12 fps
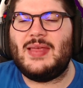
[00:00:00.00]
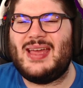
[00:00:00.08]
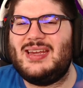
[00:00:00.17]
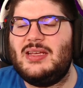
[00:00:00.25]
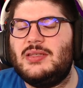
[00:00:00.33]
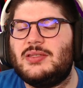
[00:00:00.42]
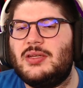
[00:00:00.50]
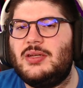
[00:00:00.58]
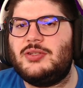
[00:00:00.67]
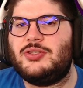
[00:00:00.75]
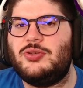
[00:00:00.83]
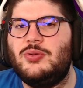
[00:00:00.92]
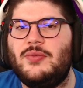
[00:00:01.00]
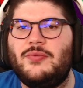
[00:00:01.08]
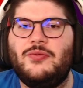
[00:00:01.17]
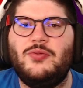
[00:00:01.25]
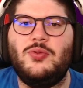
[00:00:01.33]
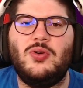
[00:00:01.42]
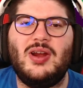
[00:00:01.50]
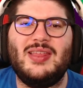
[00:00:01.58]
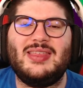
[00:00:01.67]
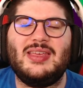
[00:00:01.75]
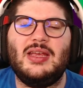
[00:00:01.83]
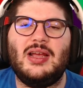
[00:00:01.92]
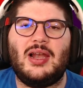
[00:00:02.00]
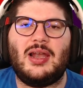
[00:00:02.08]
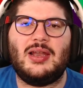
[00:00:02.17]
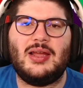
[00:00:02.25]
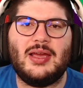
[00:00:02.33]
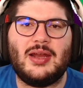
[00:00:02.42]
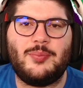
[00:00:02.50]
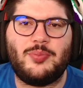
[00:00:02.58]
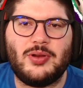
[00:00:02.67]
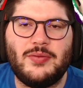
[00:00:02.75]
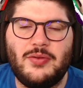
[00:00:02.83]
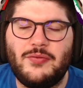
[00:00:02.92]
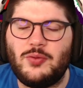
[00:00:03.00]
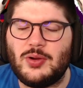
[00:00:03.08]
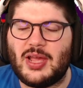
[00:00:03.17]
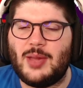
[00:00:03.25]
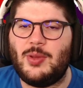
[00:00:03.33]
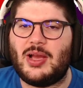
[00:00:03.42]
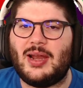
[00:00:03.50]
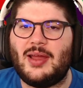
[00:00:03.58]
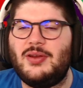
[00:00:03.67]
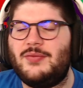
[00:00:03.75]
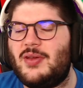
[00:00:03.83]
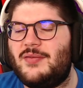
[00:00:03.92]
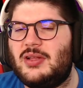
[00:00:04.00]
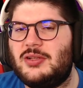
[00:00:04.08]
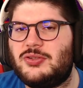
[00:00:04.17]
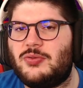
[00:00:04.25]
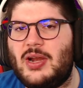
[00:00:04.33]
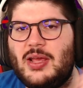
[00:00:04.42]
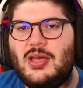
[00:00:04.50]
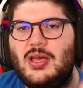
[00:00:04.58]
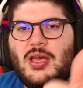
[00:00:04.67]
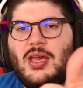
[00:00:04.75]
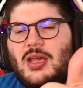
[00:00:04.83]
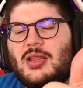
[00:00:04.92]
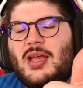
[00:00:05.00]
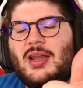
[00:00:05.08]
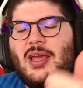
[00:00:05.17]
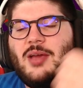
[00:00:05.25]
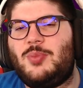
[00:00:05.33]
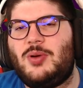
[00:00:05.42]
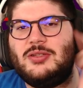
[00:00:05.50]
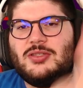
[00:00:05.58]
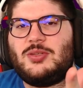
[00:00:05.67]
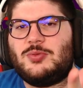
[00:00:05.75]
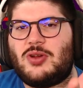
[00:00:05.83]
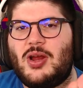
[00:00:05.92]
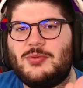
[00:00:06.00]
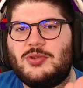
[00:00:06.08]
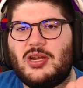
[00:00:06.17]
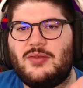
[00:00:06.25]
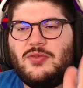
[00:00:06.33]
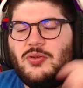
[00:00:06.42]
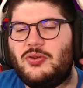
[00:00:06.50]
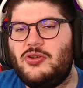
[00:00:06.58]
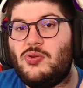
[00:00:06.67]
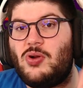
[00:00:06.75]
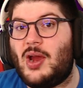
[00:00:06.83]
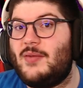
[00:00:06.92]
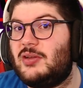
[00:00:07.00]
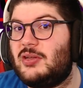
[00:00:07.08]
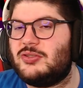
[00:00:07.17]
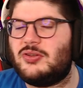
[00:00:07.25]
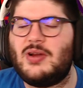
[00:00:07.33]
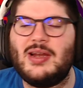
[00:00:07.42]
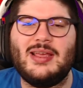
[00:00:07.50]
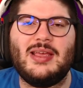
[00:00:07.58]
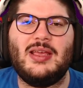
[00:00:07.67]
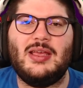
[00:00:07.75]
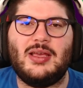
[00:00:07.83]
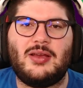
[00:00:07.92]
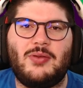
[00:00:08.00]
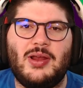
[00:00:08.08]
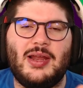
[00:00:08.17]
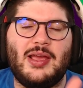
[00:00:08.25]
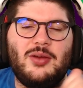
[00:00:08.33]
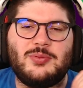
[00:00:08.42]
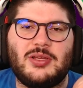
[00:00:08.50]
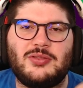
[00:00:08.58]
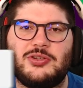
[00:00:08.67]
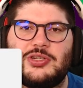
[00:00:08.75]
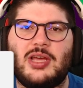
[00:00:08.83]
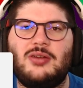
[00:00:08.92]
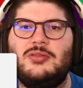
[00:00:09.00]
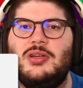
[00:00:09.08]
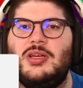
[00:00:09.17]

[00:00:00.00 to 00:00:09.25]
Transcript: that is going to do it for the lineup preview for Game Week 11. If you haven't done so already, hit that like button, subscribe to the channel if you're new, or haven't done so already. It greatly helps out the channel.